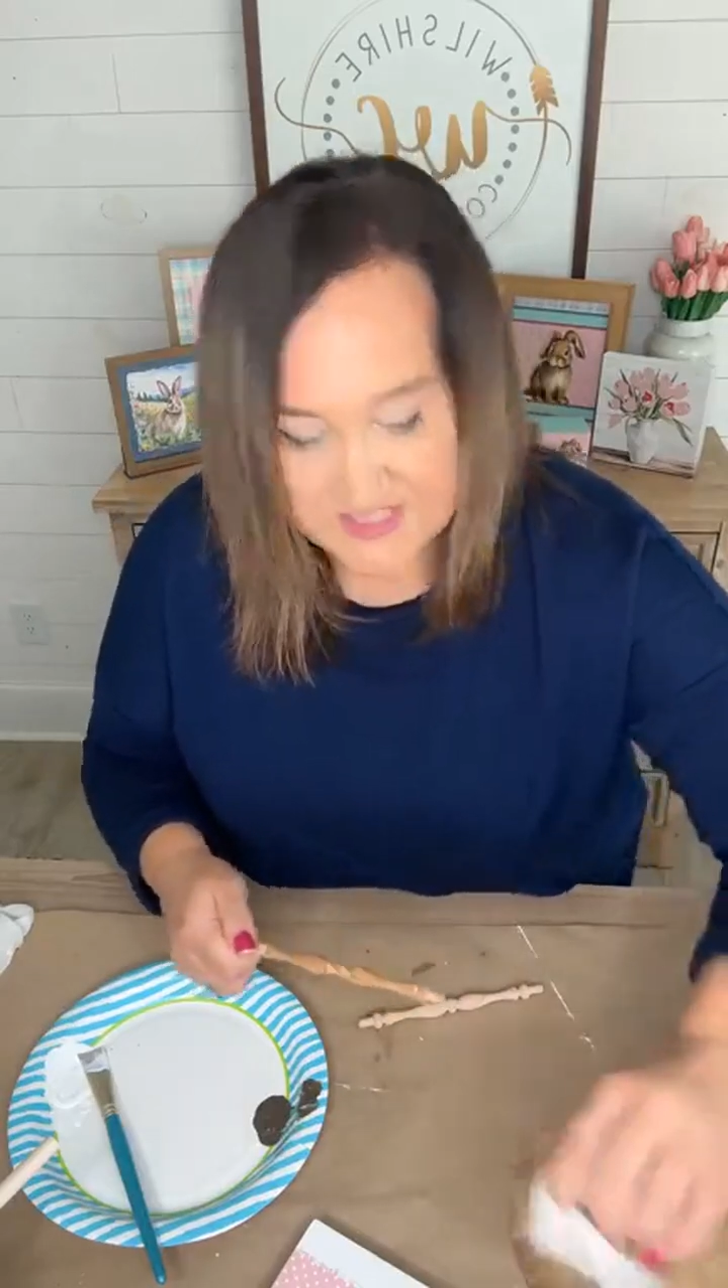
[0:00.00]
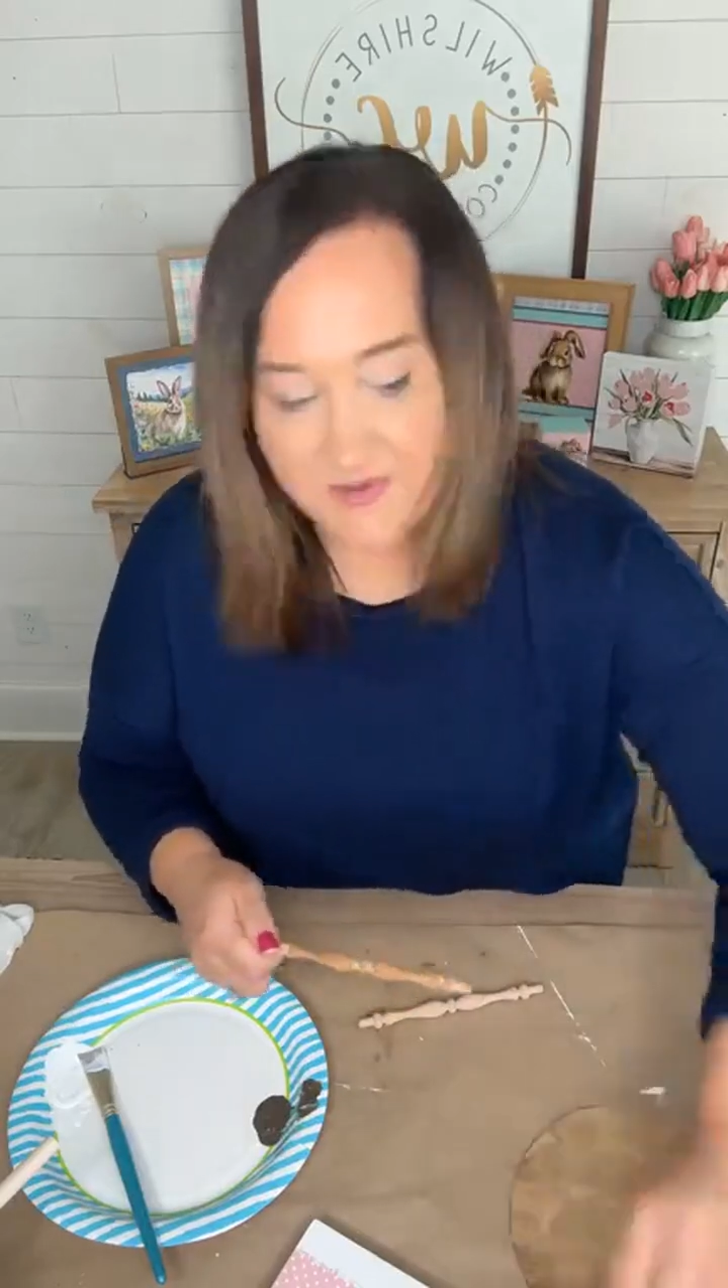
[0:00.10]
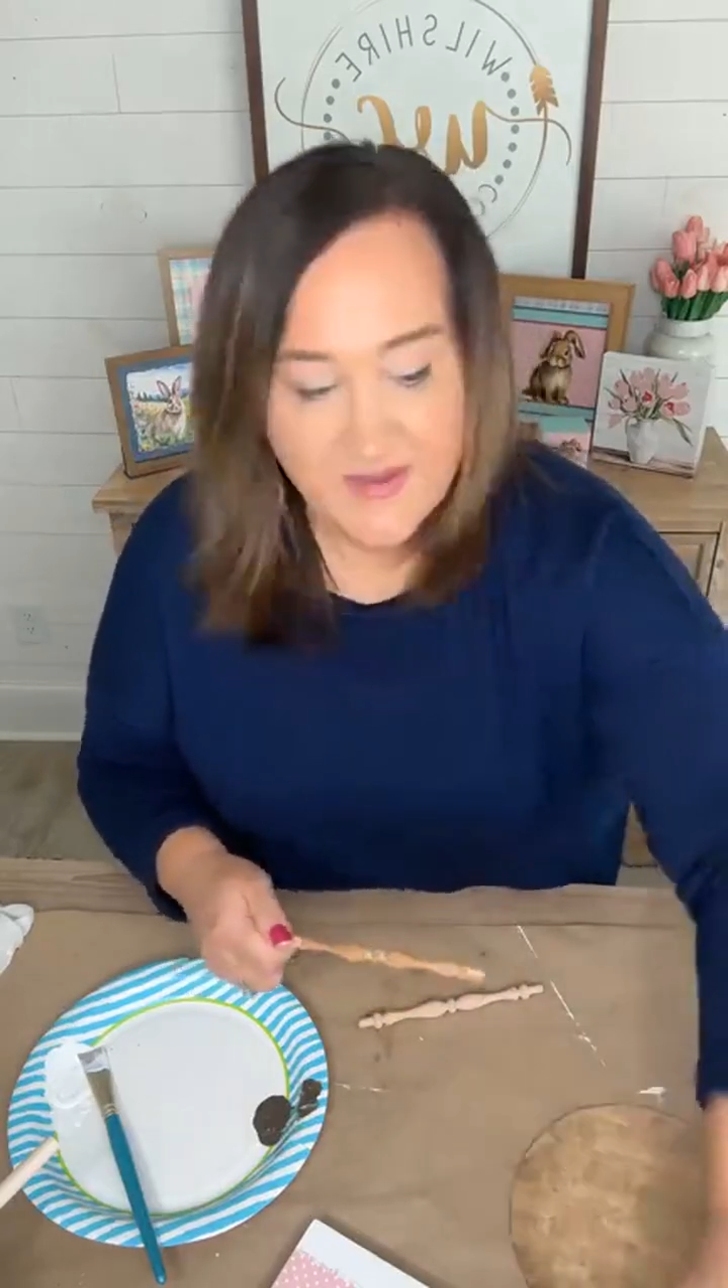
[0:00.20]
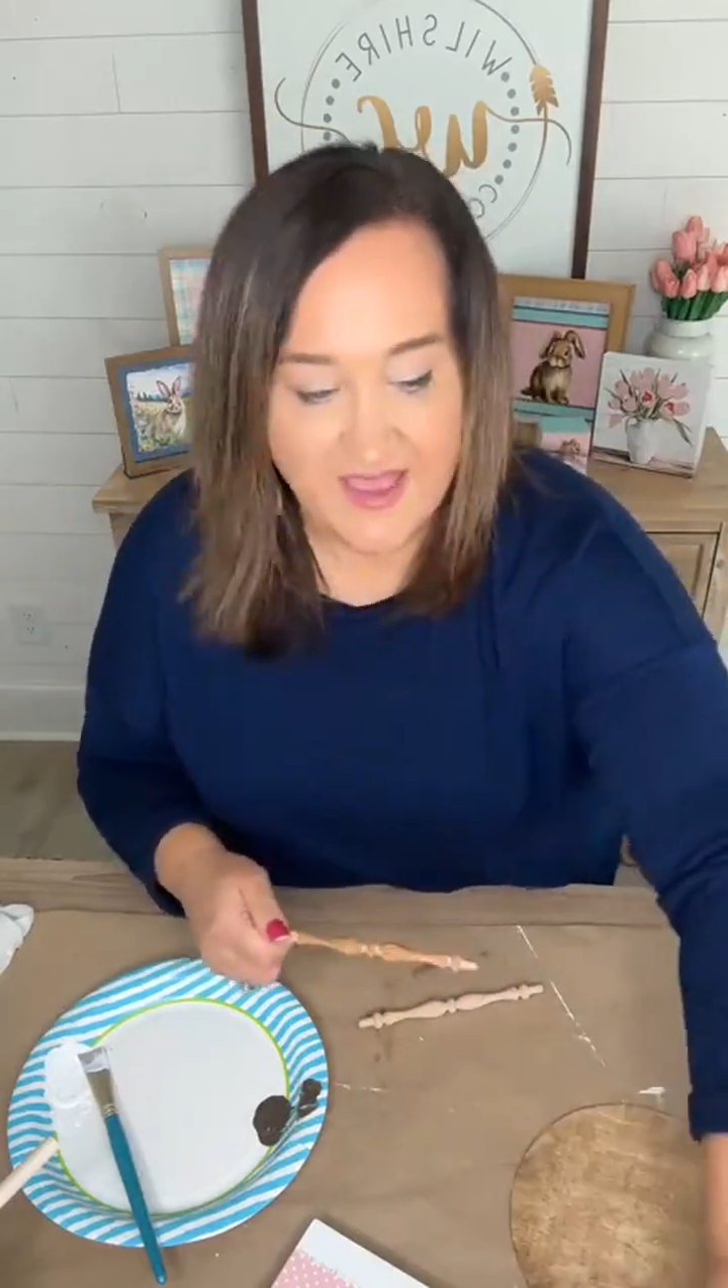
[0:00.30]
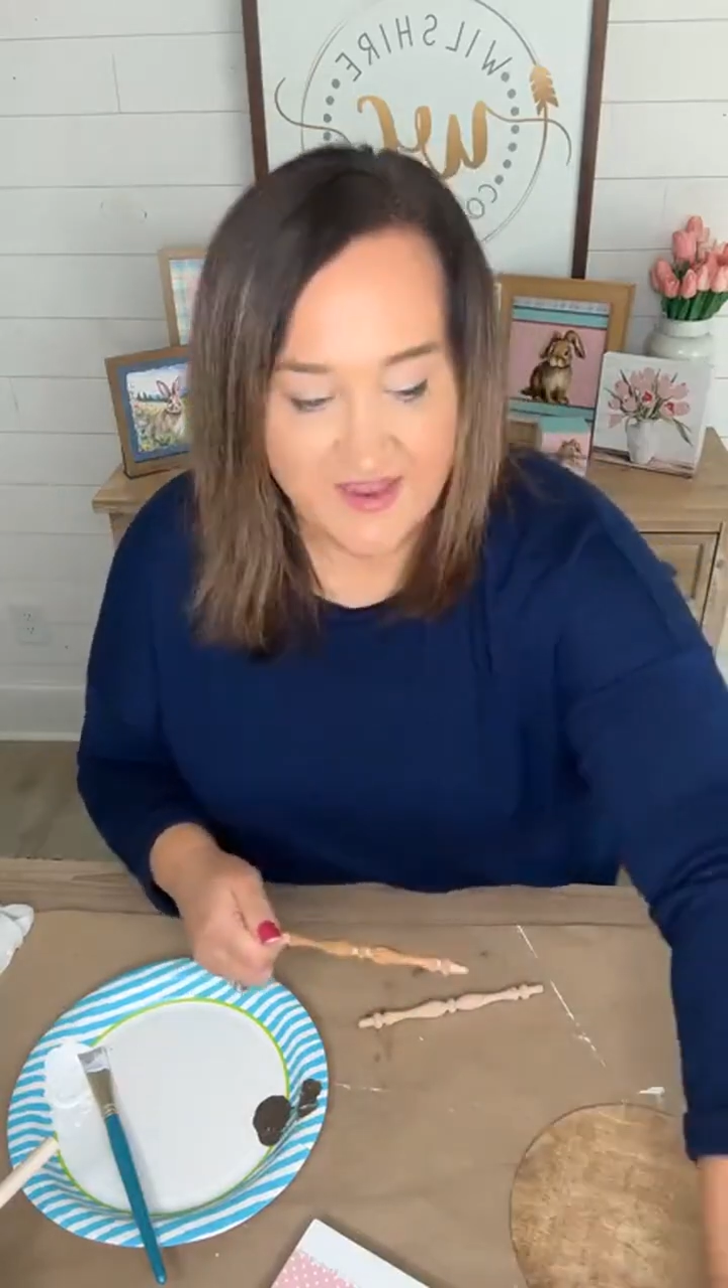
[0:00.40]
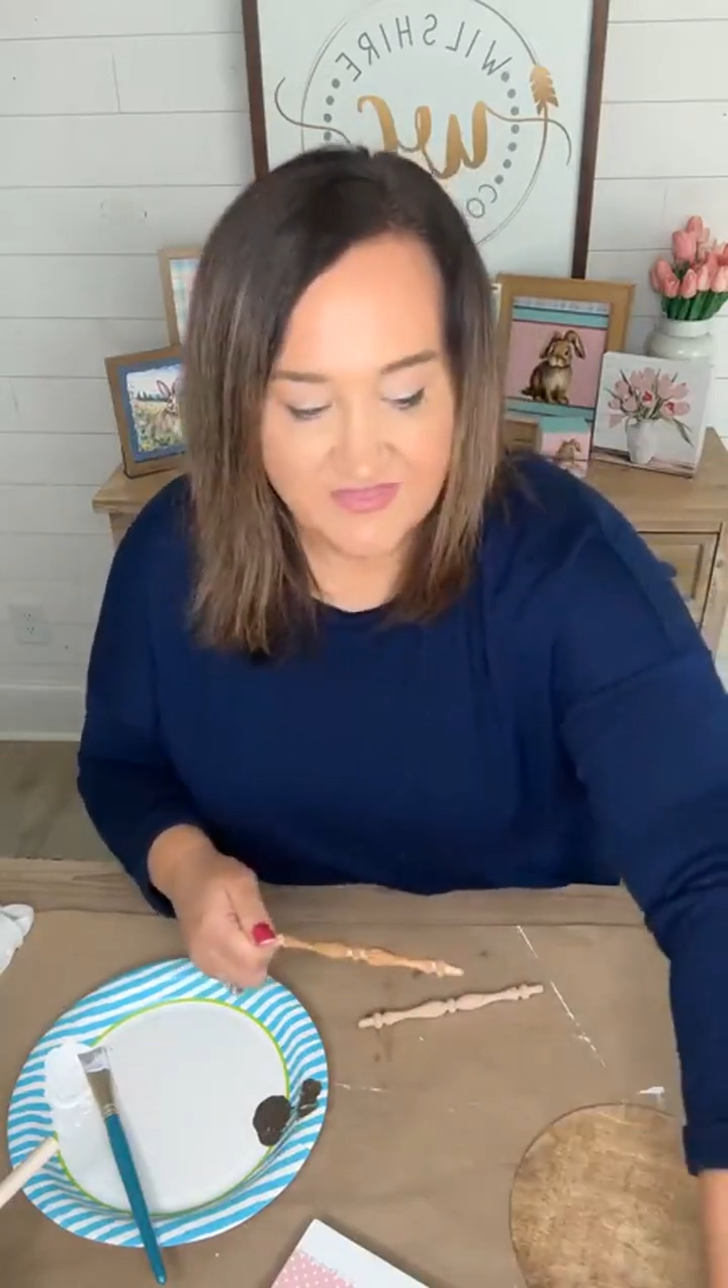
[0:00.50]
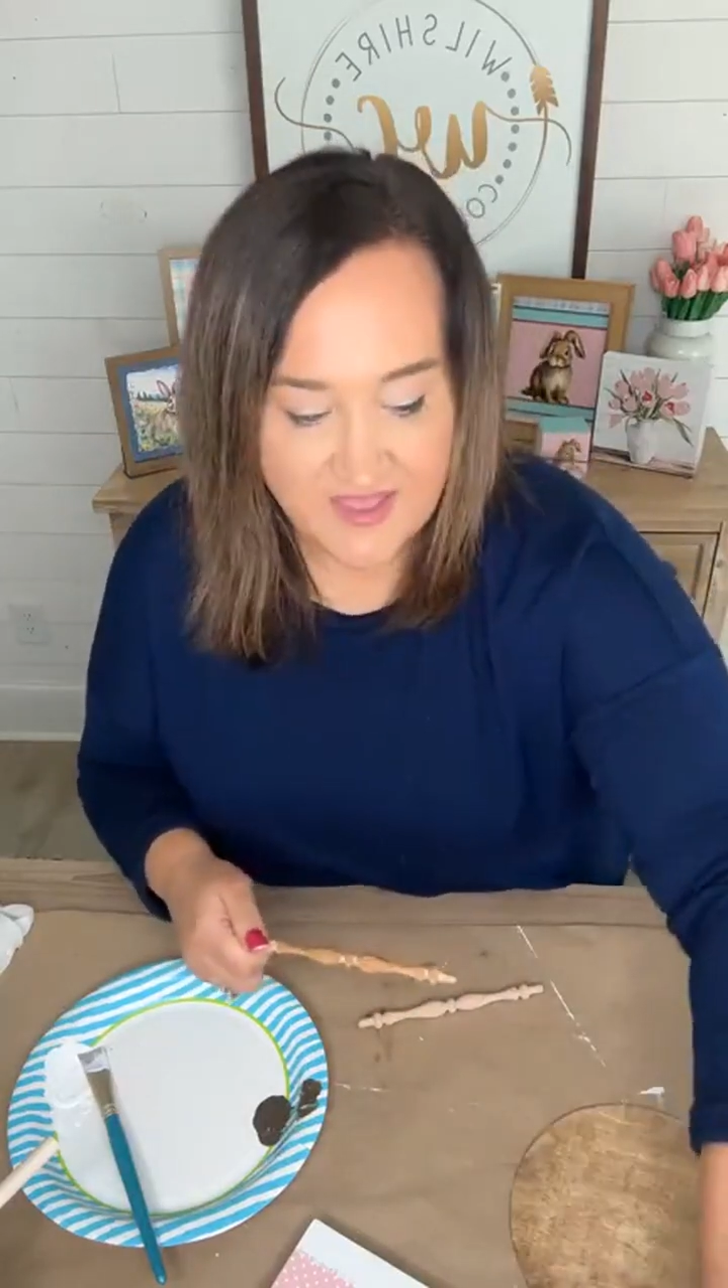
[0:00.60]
in a pack,